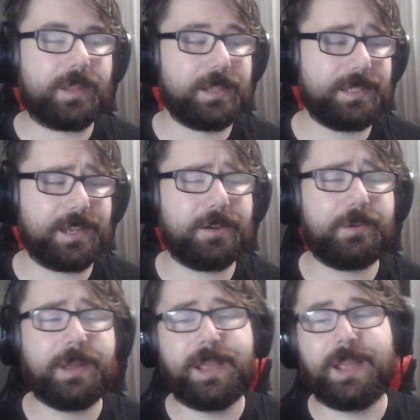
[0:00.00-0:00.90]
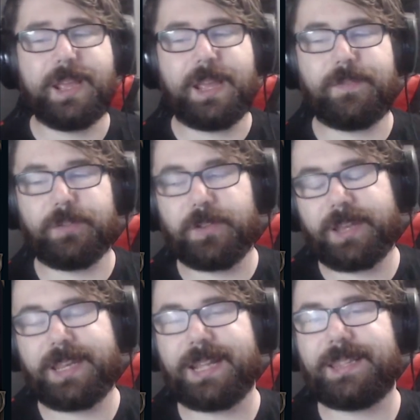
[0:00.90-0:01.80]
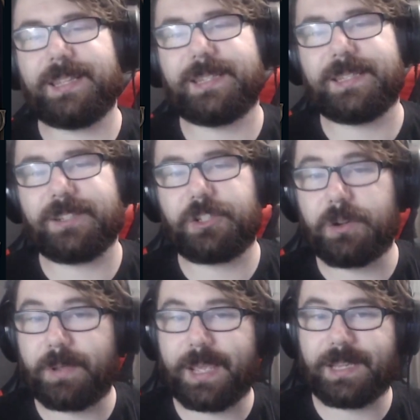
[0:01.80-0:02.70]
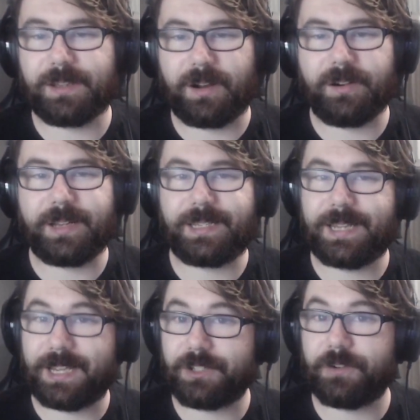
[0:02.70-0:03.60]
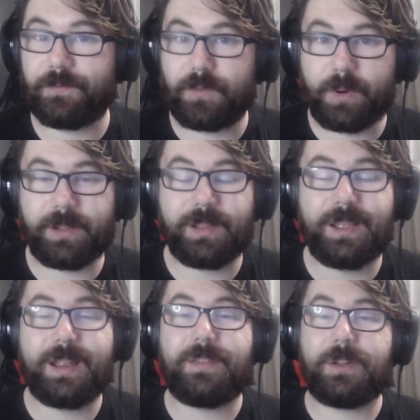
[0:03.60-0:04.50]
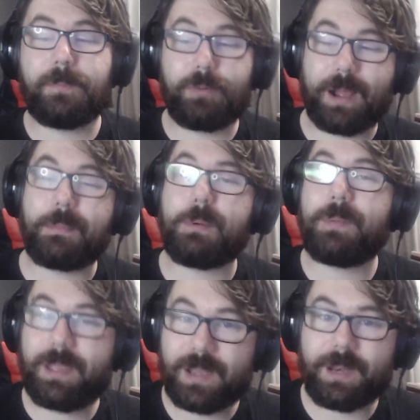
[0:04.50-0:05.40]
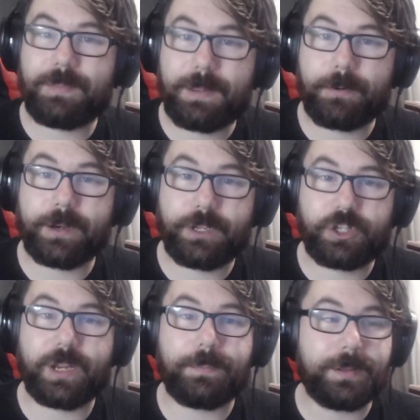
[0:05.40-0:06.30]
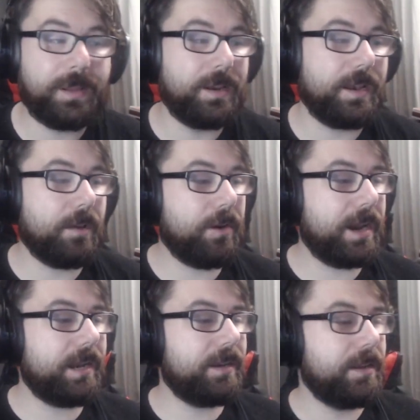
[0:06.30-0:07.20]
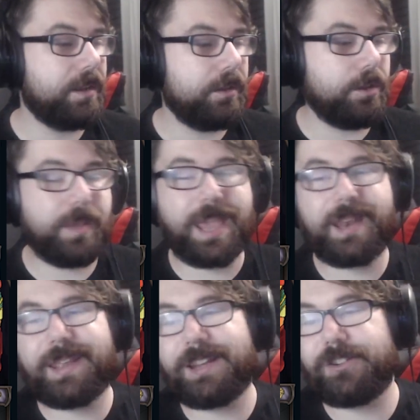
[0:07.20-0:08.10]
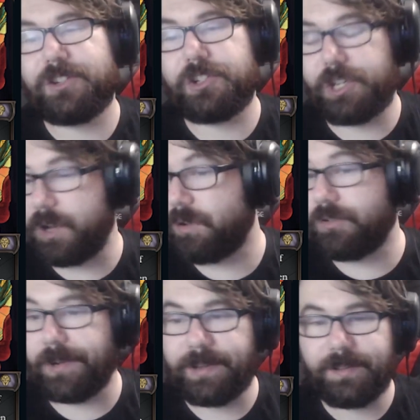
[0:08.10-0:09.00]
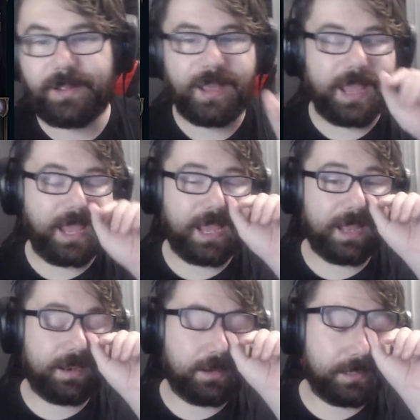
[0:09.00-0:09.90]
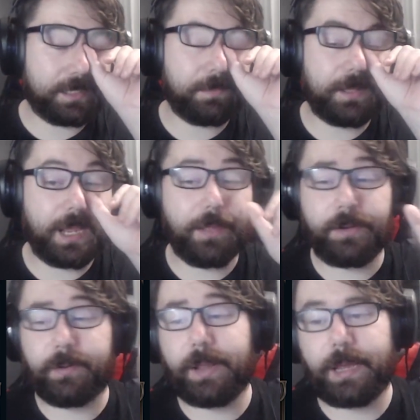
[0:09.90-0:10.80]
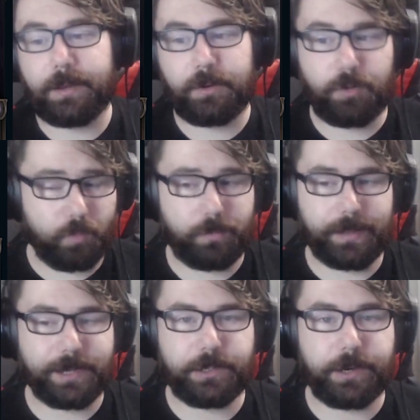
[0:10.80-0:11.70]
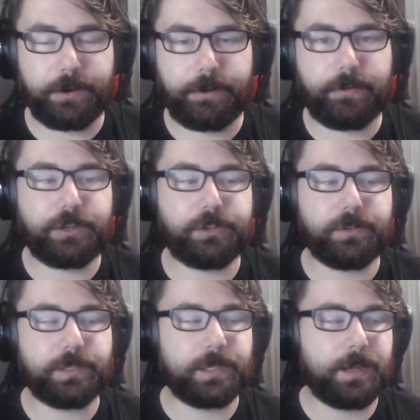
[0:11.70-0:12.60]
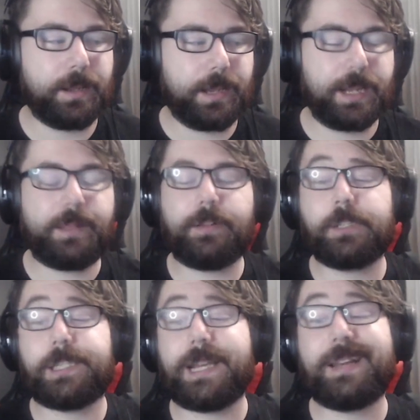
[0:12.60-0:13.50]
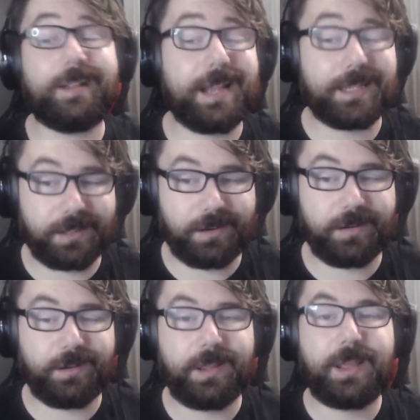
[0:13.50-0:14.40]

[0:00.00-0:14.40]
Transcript: So if you're looking to get this showcase art in textured foil, they're probably going to be pretty cheap. Now, granted, you can get Shieldred and some of the other cool legendary creatures in their stained glass art